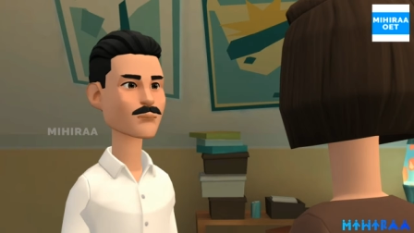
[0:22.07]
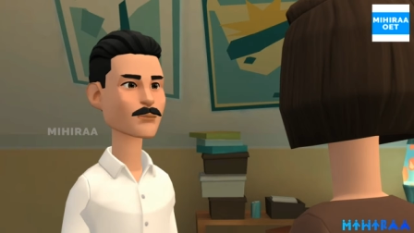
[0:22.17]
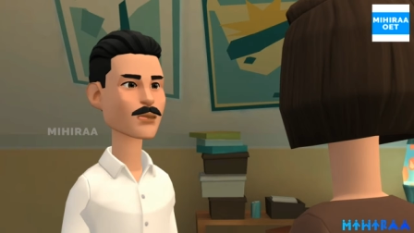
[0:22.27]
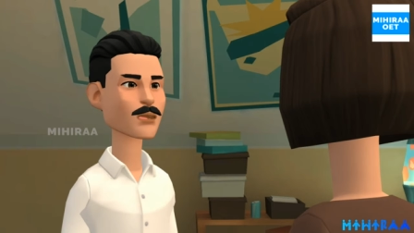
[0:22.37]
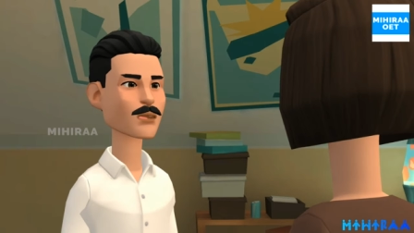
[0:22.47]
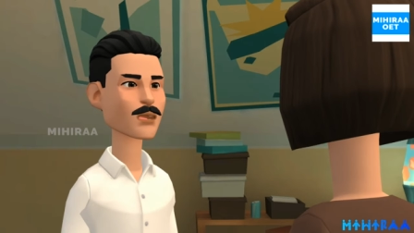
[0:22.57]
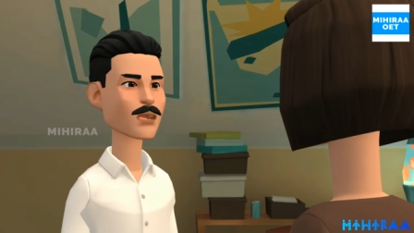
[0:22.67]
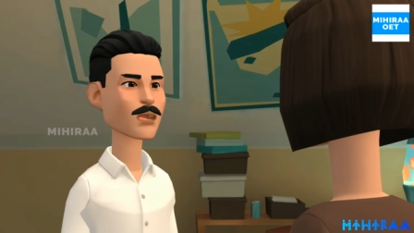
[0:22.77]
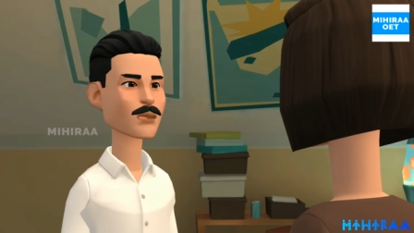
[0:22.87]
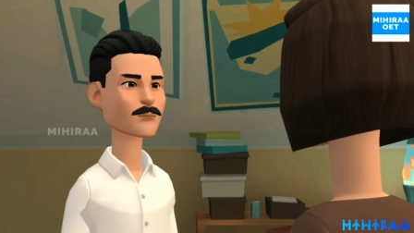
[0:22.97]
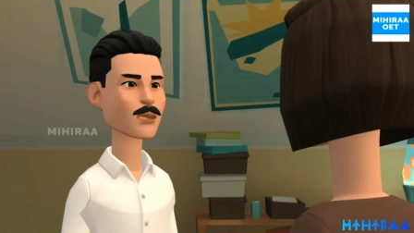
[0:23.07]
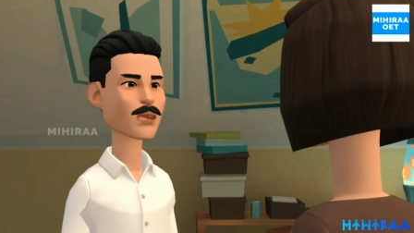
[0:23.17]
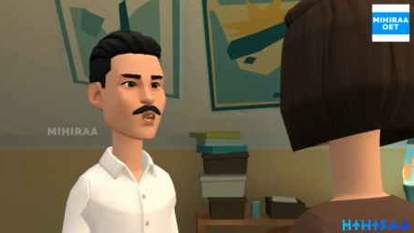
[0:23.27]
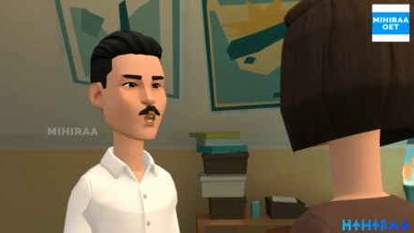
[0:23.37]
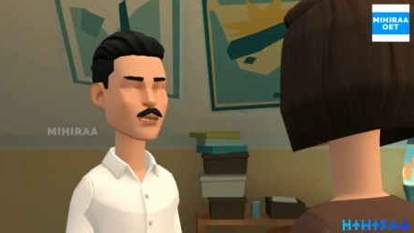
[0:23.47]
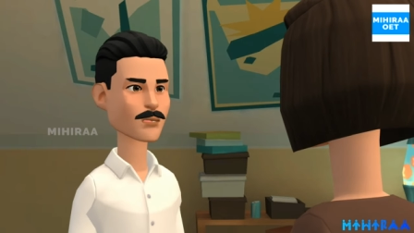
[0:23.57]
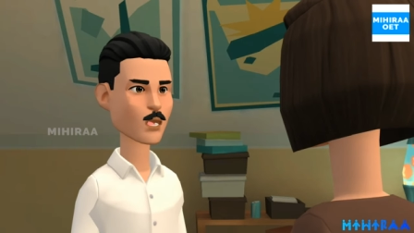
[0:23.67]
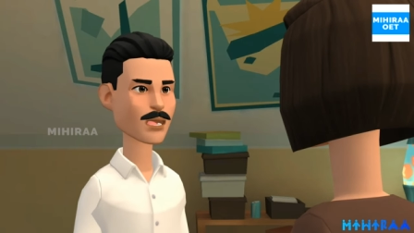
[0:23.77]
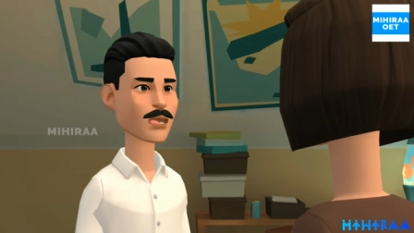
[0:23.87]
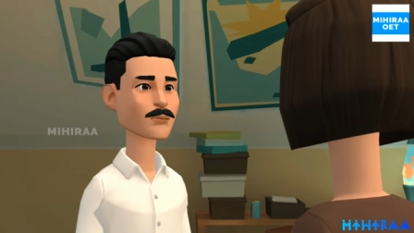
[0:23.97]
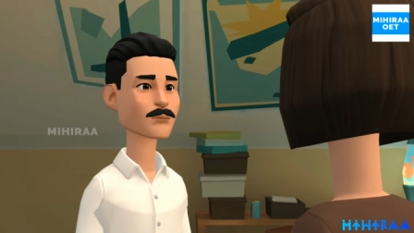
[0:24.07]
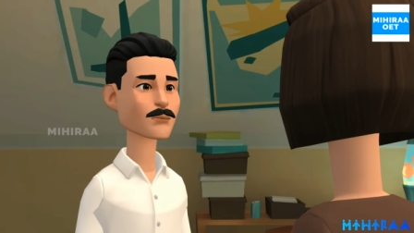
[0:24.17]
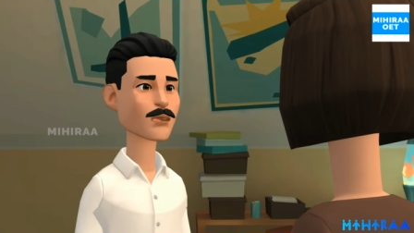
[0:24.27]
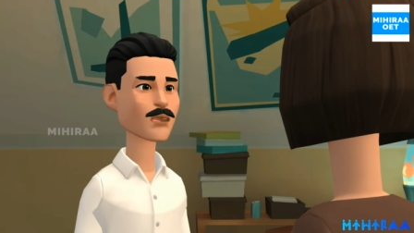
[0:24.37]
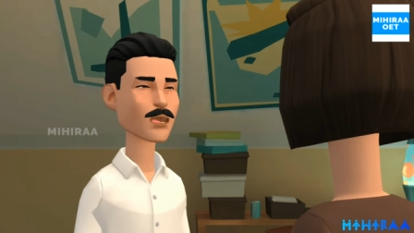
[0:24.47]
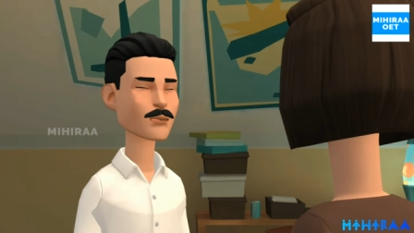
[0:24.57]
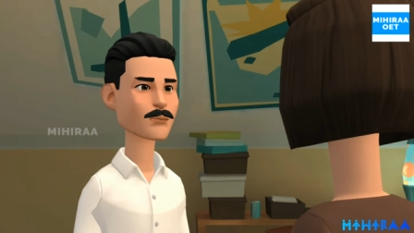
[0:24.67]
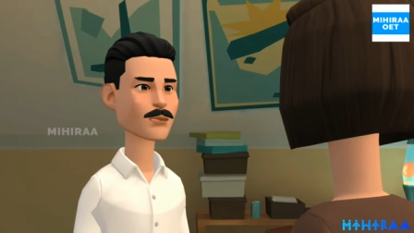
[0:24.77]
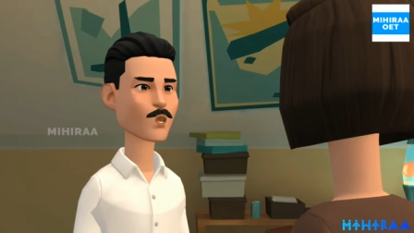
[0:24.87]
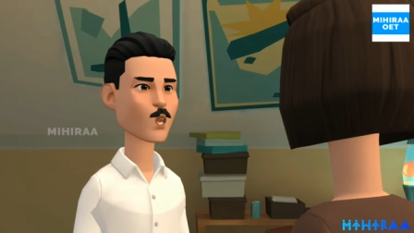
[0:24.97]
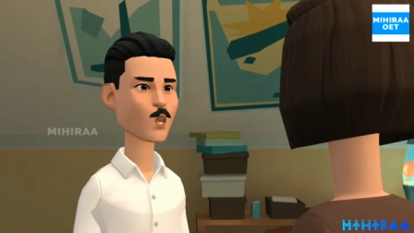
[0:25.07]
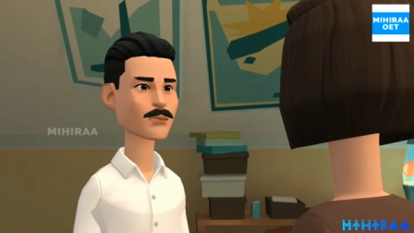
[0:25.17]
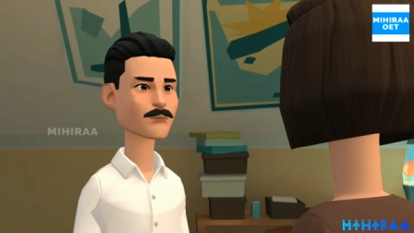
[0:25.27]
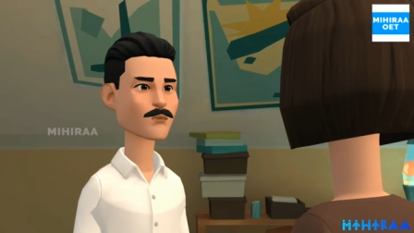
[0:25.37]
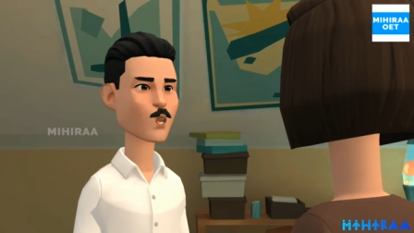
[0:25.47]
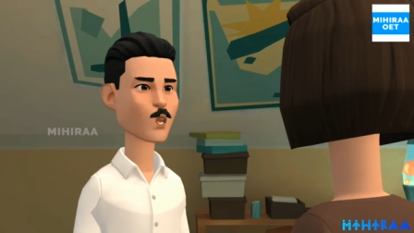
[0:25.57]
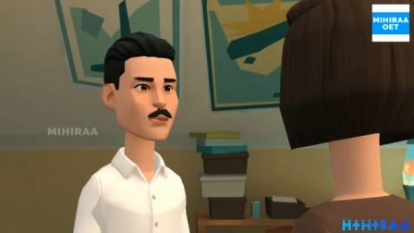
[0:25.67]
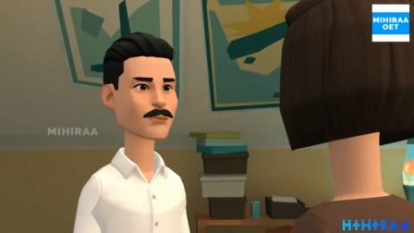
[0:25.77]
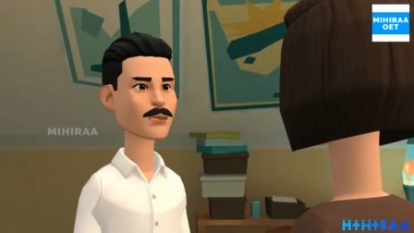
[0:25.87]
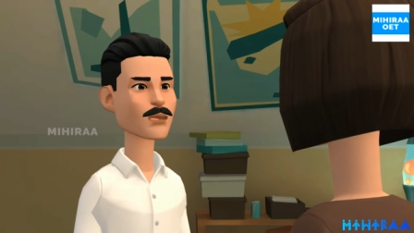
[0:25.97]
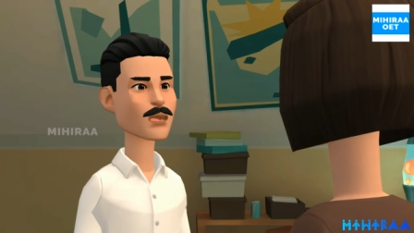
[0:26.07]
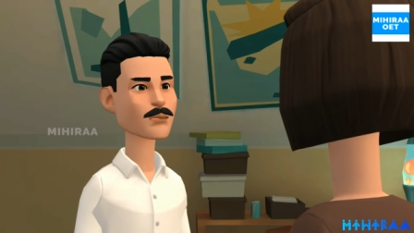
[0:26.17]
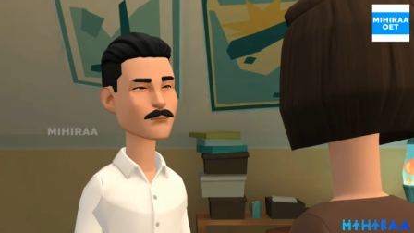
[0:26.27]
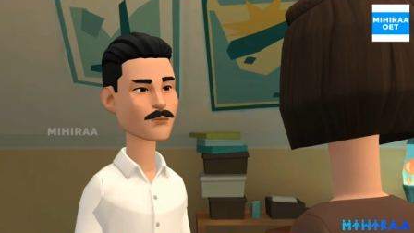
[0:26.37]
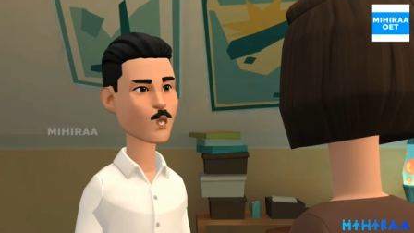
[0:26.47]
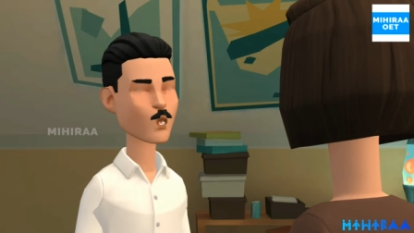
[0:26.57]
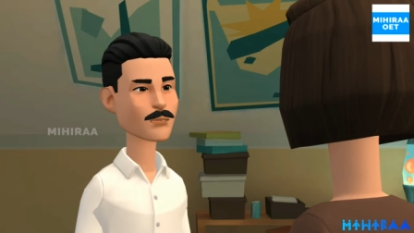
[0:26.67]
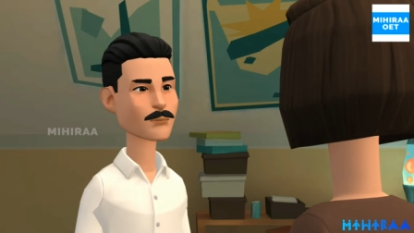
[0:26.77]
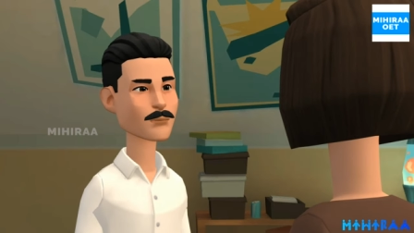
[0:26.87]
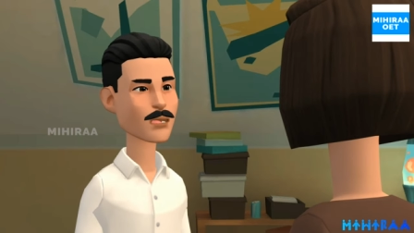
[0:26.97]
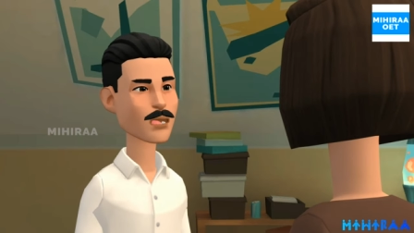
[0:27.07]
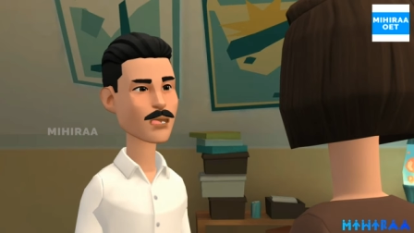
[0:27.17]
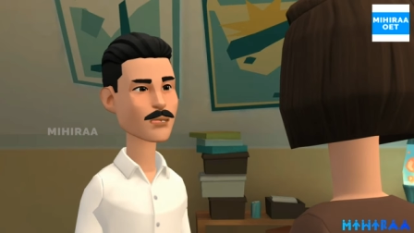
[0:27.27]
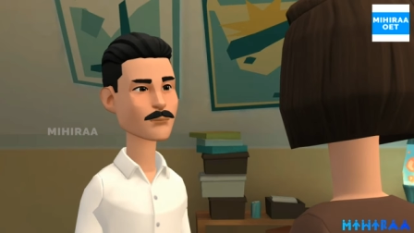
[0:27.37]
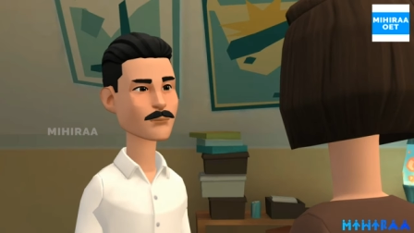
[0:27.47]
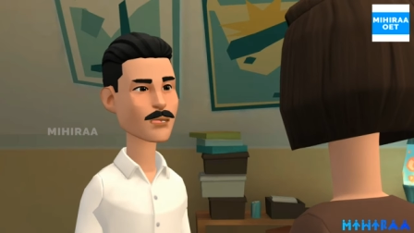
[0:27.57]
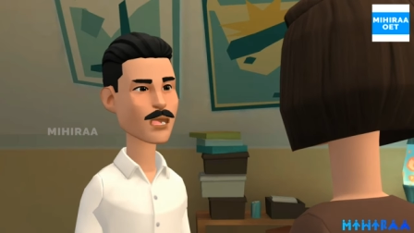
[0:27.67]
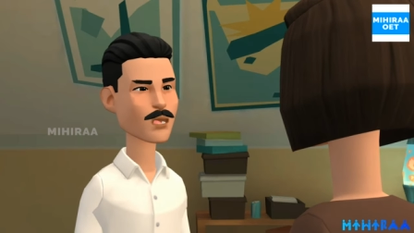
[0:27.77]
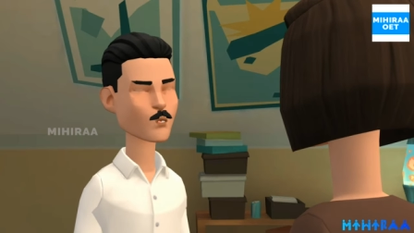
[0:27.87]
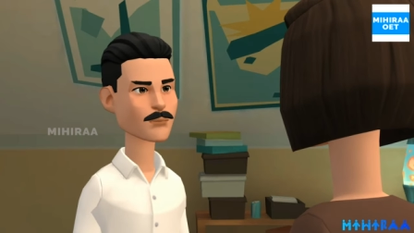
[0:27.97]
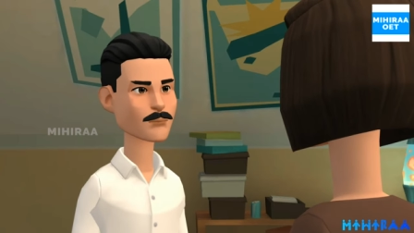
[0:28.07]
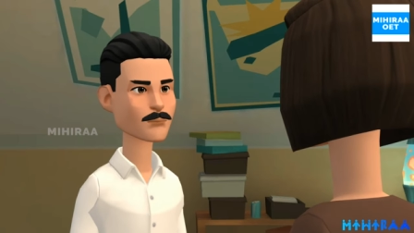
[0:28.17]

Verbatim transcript: My candidate number is two one seven two four three four six zero.